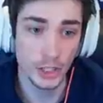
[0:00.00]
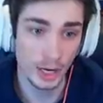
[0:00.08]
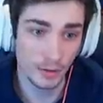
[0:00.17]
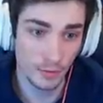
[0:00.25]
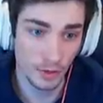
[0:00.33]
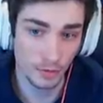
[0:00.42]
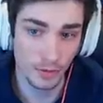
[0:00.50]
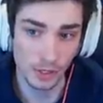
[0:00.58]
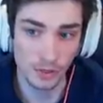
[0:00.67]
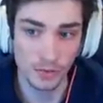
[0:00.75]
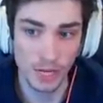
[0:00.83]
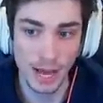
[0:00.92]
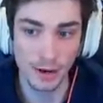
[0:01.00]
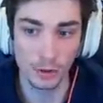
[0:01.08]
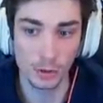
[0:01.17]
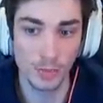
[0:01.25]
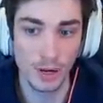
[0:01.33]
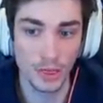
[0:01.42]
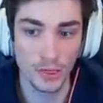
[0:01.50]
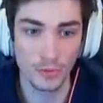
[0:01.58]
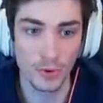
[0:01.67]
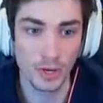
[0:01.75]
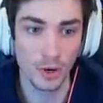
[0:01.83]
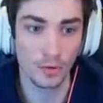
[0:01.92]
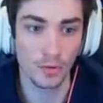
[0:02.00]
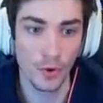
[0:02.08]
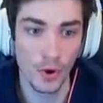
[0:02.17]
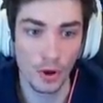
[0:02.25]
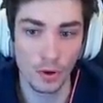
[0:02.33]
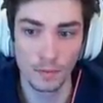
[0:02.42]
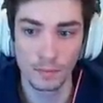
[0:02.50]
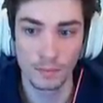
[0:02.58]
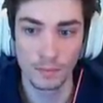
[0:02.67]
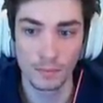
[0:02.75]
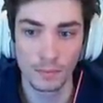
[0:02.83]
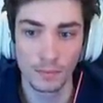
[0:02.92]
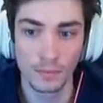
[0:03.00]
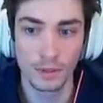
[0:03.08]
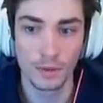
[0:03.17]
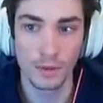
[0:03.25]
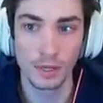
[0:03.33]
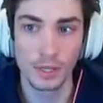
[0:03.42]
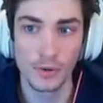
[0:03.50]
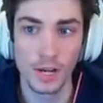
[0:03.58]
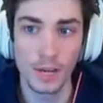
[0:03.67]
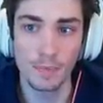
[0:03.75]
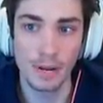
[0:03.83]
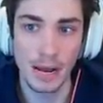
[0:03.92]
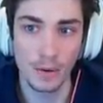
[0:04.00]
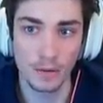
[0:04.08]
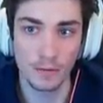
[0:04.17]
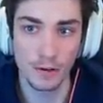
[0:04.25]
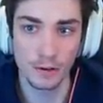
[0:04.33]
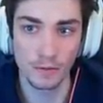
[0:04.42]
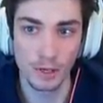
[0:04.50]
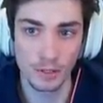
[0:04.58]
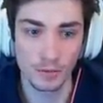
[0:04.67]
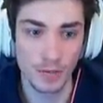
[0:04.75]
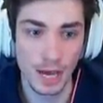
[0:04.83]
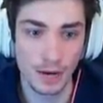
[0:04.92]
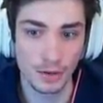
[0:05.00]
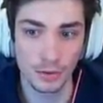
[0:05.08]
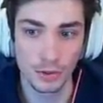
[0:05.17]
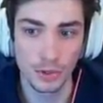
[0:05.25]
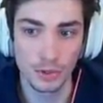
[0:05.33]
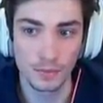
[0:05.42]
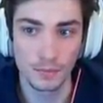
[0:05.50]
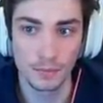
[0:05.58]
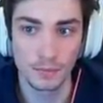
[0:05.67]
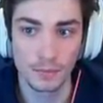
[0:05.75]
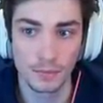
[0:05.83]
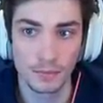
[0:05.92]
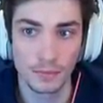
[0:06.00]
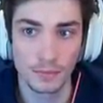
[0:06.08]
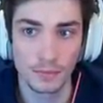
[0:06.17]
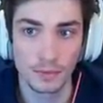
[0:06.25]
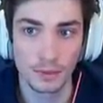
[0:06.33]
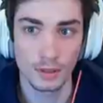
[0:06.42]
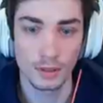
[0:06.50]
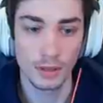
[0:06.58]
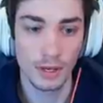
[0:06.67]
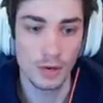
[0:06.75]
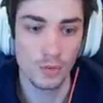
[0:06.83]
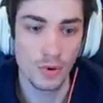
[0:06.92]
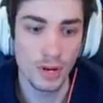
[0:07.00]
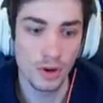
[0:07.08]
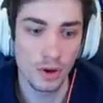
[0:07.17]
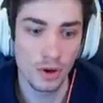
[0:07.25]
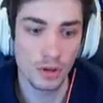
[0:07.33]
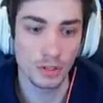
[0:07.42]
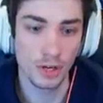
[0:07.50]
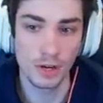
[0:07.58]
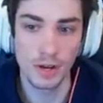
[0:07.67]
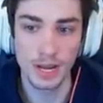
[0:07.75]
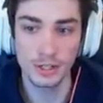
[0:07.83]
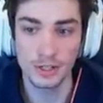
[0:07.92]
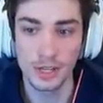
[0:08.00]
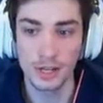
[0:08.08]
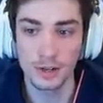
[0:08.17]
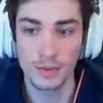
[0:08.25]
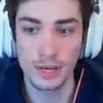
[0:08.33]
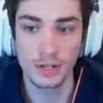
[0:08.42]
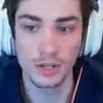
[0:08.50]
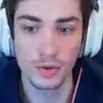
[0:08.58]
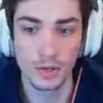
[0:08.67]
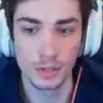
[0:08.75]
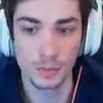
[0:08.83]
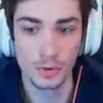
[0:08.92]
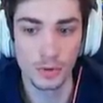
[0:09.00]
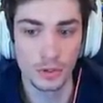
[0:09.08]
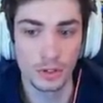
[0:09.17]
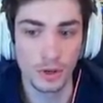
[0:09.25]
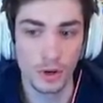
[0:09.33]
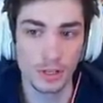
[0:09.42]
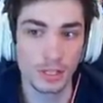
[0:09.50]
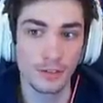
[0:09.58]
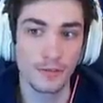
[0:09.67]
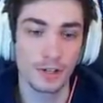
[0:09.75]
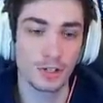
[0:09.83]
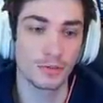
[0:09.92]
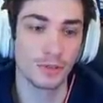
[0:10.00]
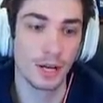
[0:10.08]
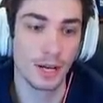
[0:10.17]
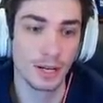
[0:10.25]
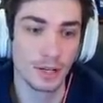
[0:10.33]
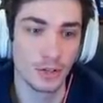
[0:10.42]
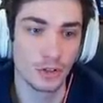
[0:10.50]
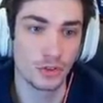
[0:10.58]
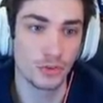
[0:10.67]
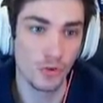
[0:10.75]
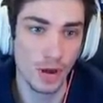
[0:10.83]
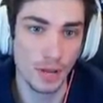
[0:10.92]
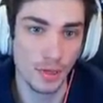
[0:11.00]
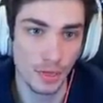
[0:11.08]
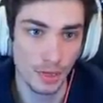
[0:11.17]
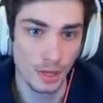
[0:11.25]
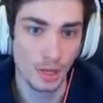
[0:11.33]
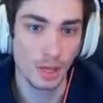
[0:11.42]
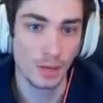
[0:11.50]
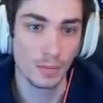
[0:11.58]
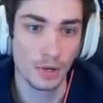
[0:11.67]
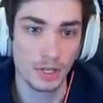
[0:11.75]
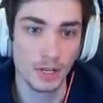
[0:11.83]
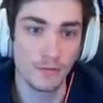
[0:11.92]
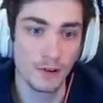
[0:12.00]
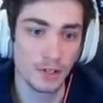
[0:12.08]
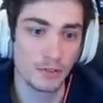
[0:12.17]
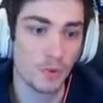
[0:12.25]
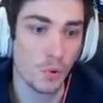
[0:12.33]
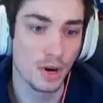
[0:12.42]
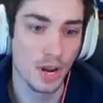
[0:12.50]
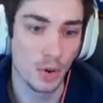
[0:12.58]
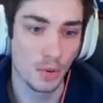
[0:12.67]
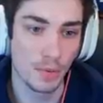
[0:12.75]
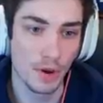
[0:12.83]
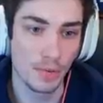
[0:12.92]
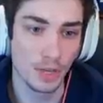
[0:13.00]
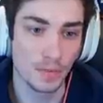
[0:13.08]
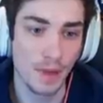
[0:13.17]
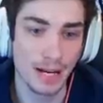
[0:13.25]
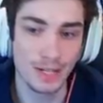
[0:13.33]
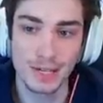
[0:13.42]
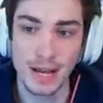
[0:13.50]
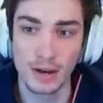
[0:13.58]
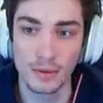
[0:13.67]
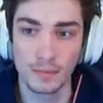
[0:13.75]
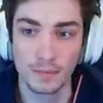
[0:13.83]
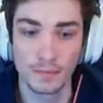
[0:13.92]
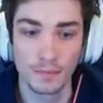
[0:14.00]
shedding for defensive tackles by three overall. We're going to do hit power for defensive tackles. And we are done. Next thing we can do is boost our defensive line strength. But defensive coordinator, we're pretty much maxed out.